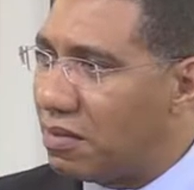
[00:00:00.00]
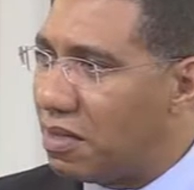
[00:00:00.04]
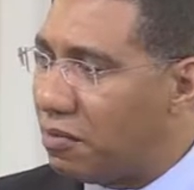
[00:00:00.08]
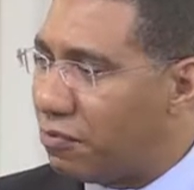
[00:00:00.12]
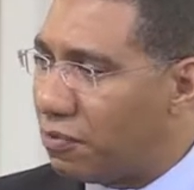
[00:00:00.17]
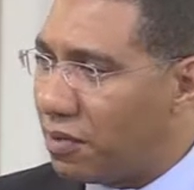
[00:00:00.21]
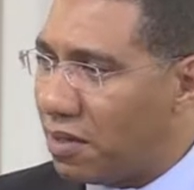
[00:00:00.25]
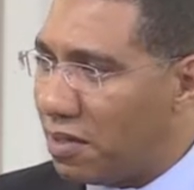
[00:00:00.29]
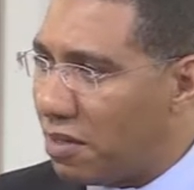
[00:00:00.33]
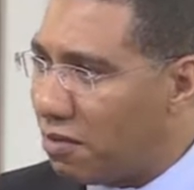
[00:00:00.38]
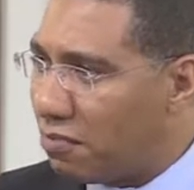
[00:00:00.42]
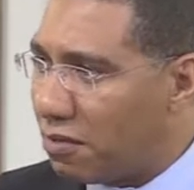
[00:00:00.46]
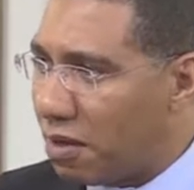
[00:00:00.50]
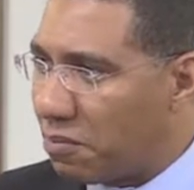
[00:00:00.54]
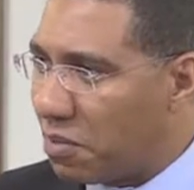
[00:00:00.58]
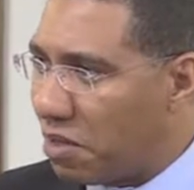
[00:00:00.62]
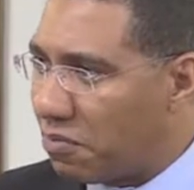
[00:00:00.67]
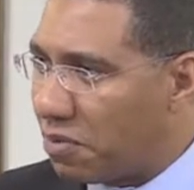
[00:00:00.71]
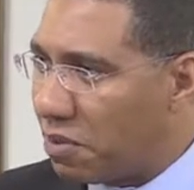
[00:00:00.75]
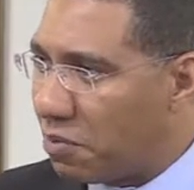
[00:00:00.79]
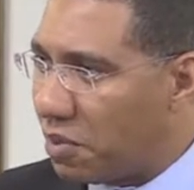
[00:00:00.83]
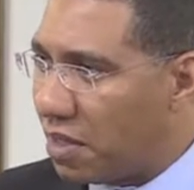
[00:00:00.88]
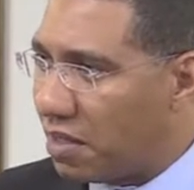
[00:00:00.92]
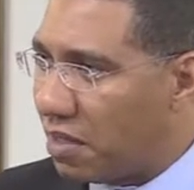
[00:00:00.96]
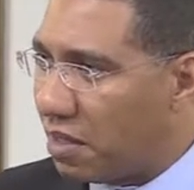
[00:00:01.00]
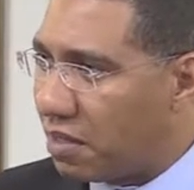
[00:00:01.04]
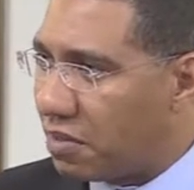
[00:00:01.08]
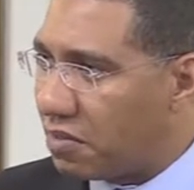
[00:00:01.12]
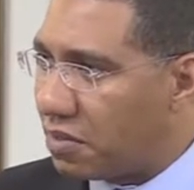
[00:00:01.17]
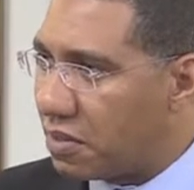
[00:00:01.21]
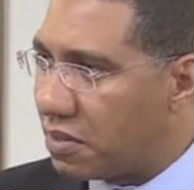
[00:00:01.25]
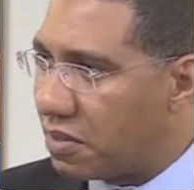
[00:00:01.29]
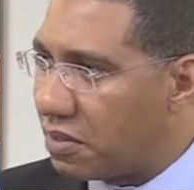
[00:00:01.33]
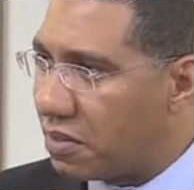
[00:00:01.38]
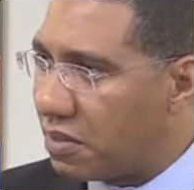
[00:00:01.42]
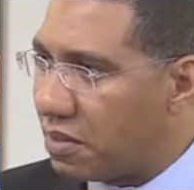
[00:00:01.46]
differently from everyone
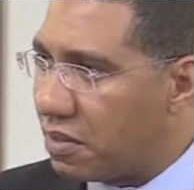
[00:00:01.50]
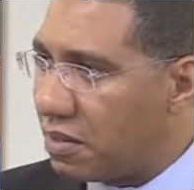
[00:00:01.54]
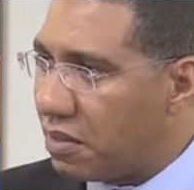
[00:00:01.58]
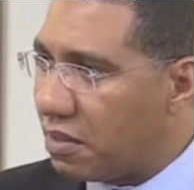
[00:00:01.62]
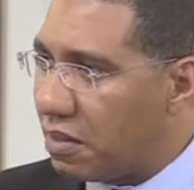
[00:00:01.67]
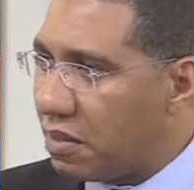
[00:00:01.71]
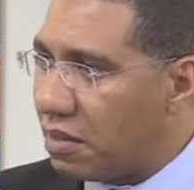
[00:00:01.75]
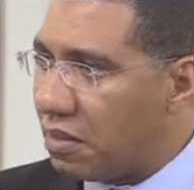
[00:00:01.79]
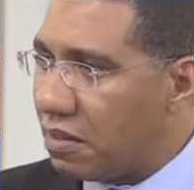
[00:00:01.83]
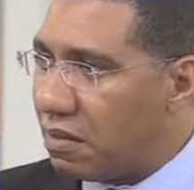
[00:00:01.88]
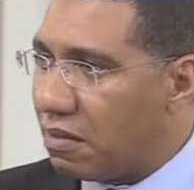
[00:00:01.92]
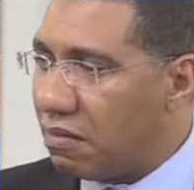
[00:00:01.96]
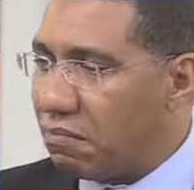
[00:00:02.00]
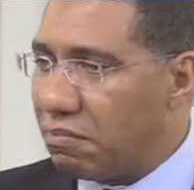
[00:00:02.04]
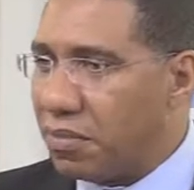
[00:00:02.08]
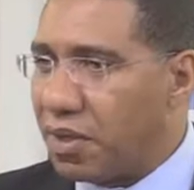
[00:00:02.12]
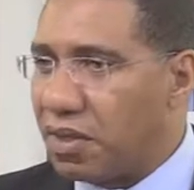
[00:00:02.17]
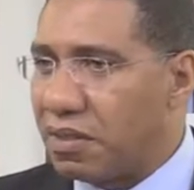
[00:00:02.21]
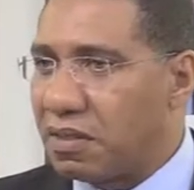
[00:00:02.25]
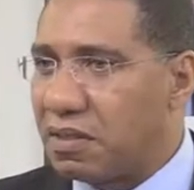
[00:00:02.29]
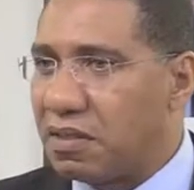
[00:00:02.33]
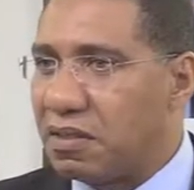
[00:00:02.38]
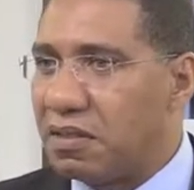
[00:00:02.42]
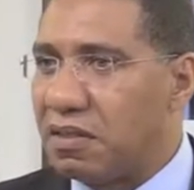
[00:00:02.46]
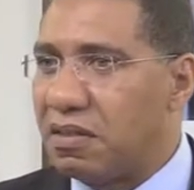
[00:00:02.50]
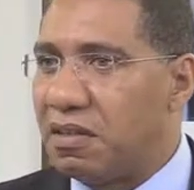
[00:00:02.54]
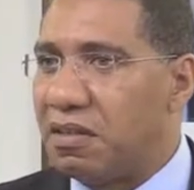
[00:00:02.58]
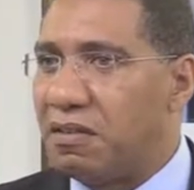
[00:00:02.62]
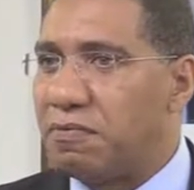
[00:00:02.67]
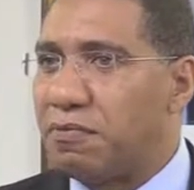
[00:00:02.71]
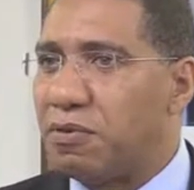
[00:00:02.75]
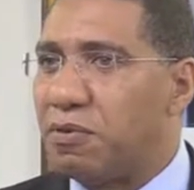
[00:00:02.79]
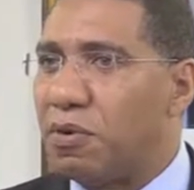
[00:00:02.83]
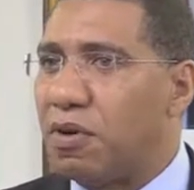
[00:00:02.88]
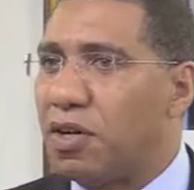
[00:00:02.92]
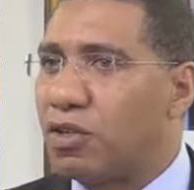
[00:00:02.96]
else. But
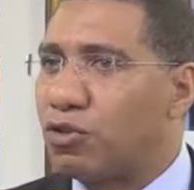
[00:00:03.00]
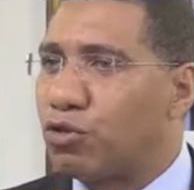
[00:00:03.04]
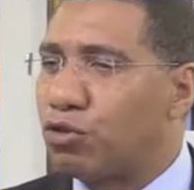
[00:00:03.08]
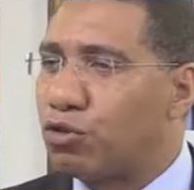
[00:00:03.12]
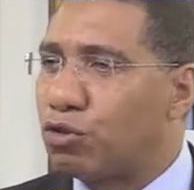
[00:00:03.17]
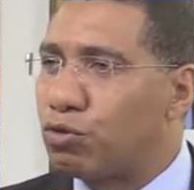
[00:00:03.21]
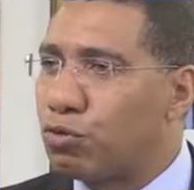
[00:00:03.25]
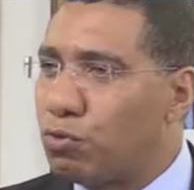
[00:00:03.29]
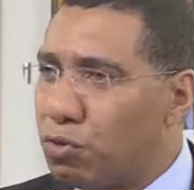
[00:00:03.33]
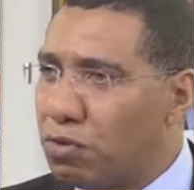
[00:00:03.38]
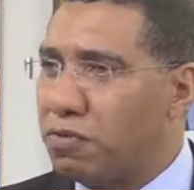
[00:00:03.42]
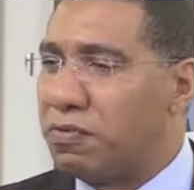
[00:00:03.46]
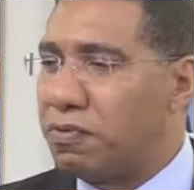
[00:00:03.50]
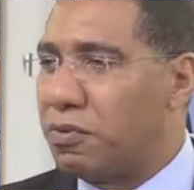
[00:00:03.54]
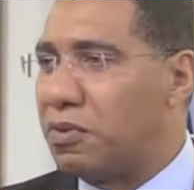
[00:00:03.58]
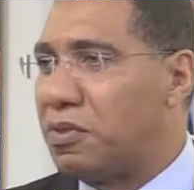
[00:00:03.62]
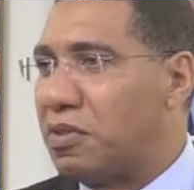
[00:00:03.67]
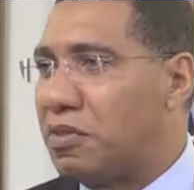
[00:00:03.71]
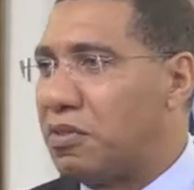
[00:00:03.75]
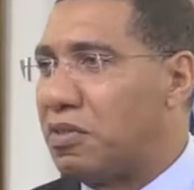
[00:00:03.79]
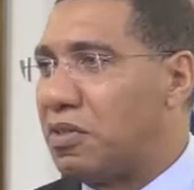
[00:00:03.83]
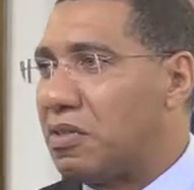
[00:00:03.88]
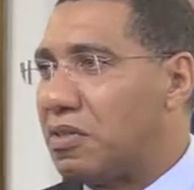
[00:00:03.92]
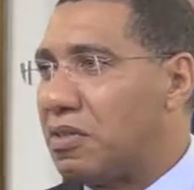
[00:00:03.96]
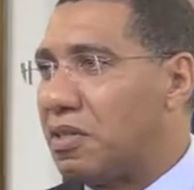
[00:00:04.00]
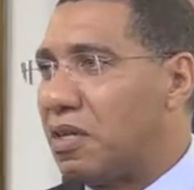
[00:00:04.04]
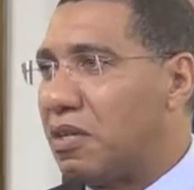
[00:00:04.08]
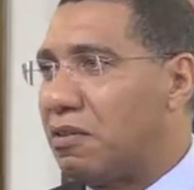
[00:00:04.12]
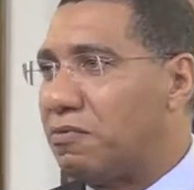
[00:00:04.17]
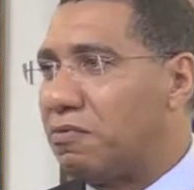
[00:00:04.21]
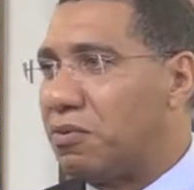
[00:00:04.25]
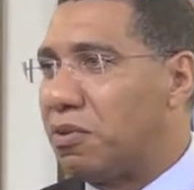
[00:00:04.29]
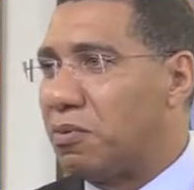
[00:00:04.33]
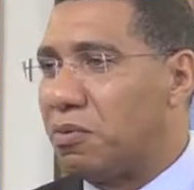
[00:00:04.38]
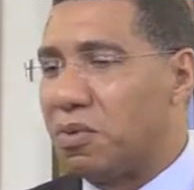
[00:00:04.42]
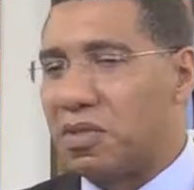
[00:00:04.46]
if you are truthful to
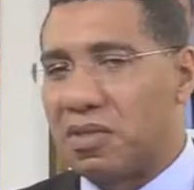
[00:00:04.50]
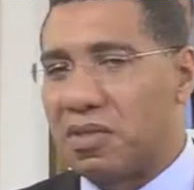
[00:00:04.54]
yourself, you